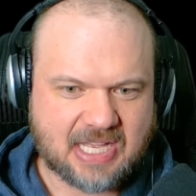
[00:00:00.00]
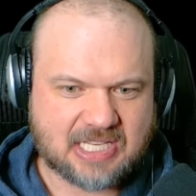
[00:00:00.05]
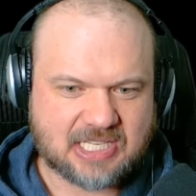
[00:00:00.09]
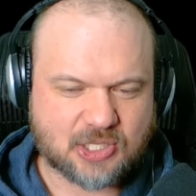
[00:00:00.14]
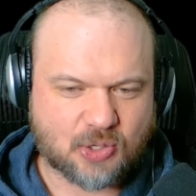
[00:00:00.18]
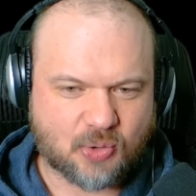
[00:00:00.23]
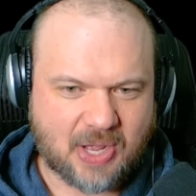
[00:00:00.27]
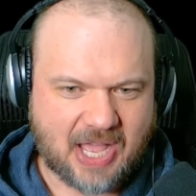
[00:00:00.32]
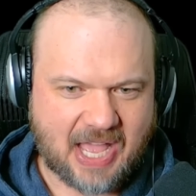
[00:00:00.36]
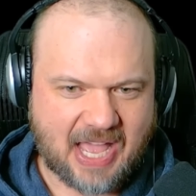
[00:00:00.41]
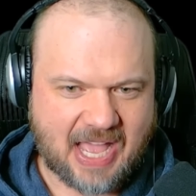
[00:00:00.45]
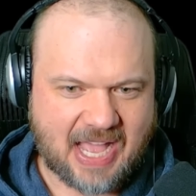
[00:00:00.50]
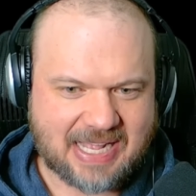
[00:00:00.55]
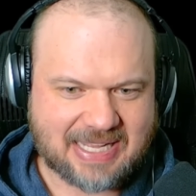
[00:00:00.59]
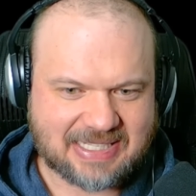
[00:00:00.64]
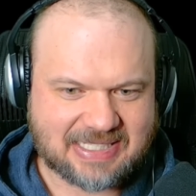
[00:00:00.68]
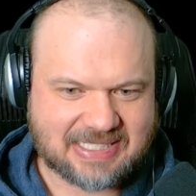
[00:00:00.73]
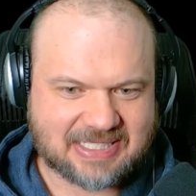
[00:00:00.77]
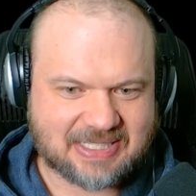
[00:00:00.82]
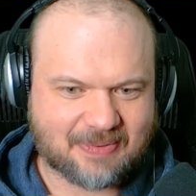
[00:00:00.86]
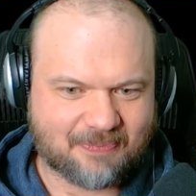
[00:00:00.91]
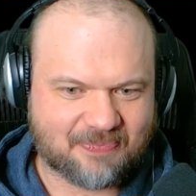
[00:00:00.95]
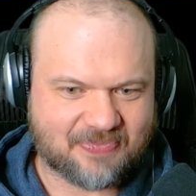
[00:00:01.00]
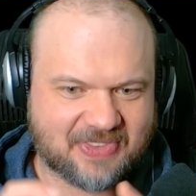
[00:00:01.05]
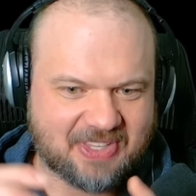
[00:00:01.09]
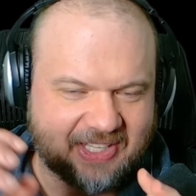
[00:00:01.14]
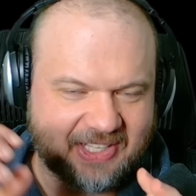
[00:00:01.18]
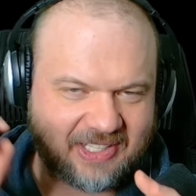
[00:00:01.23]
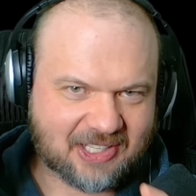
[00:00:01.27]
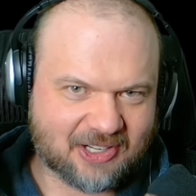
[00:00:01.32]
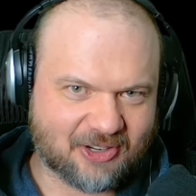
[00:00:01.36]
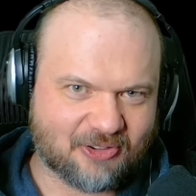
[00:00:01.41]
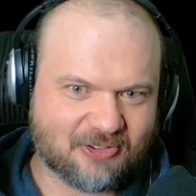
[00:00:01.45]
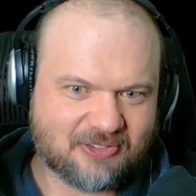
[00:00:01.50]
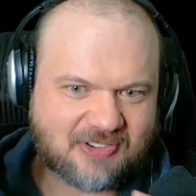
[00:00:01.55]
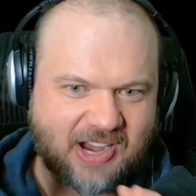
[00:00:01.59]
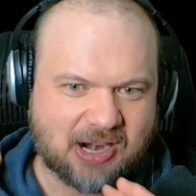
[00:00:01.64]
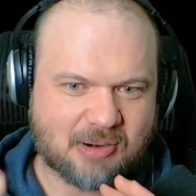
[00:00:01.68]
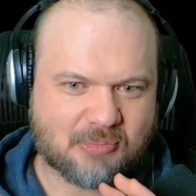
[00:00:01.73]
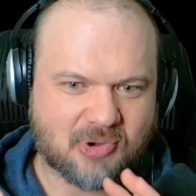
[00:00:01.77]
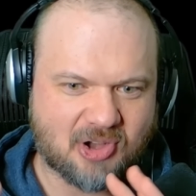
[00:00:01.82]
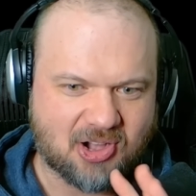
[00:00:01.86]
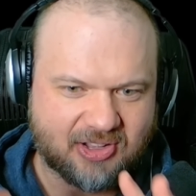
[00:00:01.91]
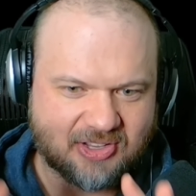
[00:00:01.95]
So as mm-hmm. the little
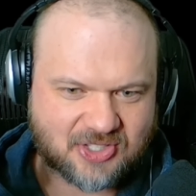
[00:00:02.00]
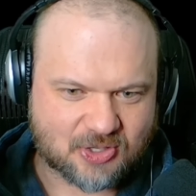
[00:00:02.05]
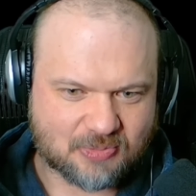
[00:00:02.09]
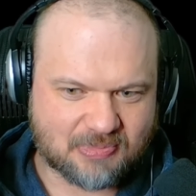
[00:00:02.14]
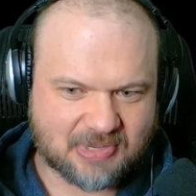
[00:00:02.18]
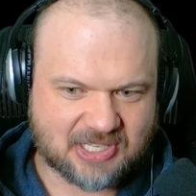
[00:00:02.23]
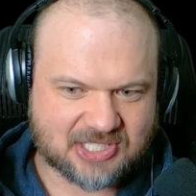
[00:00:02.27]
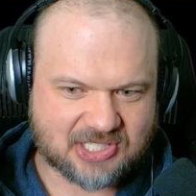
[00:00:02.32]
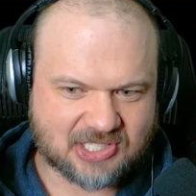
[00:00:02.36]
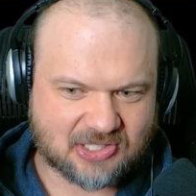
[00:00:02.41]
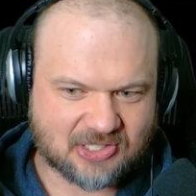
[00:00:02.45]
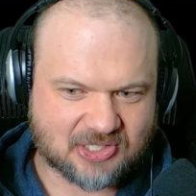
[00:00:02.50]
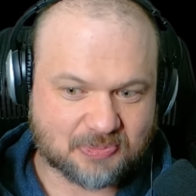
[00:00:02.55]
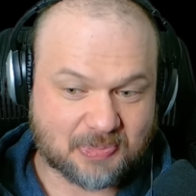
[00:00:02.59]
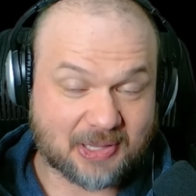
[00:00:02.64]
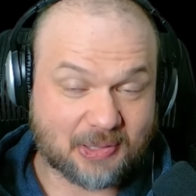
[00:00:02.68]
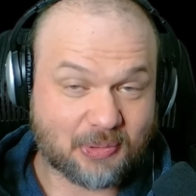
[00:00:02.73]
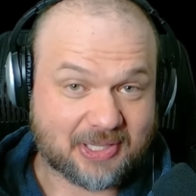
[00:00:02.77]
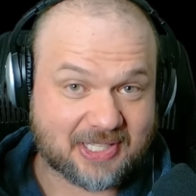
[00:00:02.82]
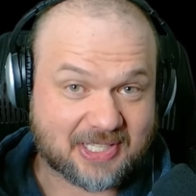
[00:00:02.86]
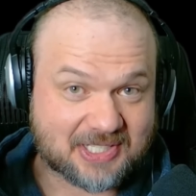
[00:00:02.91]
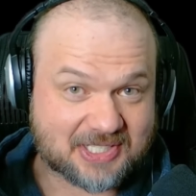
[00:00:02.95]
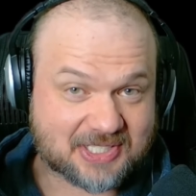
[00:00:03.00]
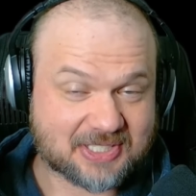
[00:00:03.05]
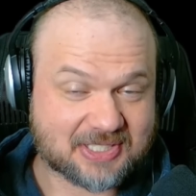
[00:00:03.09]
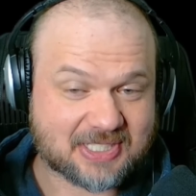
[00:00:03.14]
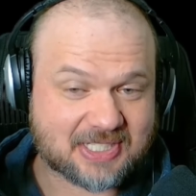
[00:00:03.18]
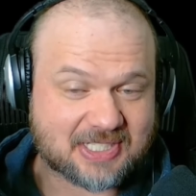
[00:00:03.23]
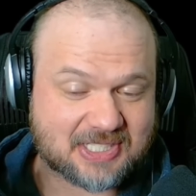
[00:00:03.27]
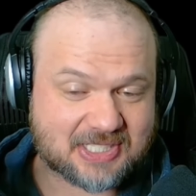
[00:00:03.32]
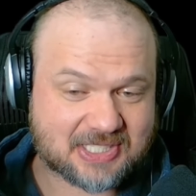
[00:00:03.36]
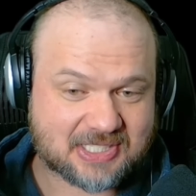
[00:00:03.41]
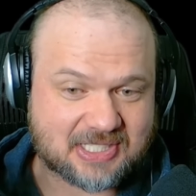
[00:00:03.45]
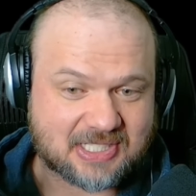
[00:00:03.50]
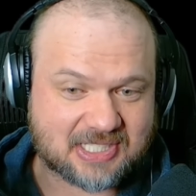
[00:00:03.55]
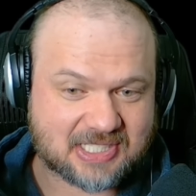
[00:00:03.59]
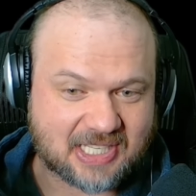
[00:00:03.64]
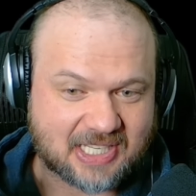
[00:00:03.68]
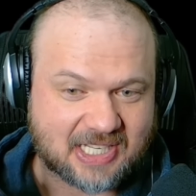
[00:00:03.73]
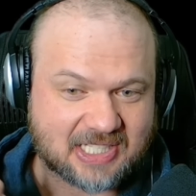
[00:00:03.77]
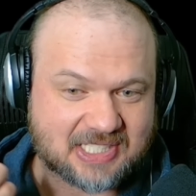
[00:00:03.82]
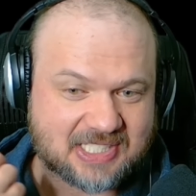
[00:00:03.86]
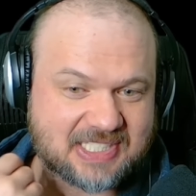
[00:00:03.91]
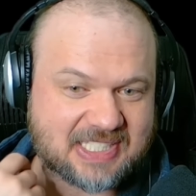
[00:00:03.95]
fireballs or missiles, by the way, there's there's there's
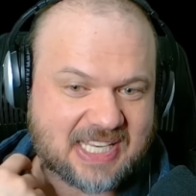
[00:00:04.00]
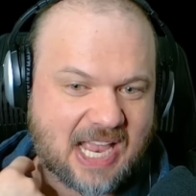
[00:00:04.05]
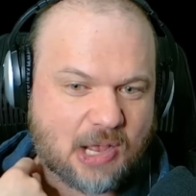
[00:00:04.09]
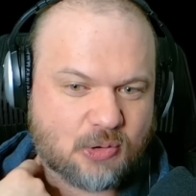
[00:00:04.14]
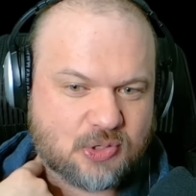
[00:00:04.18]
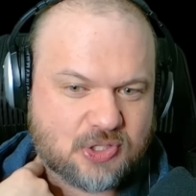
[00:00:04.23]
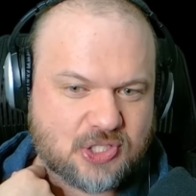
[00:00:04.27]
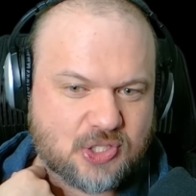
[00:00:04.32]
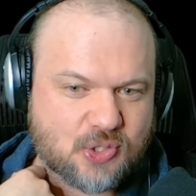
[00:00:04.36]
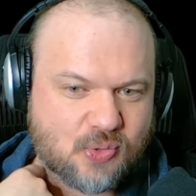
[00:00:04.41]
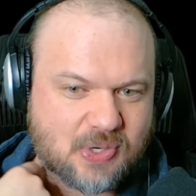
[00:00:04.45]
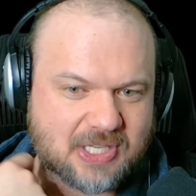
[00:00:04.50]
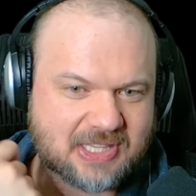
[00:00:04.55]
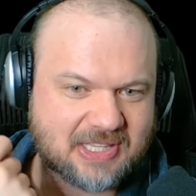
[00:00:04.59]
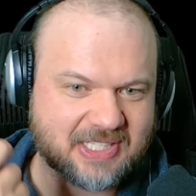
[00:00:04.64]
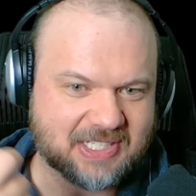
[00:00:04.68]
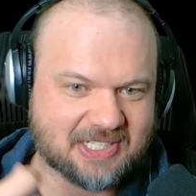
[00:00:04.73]
like a sound to it.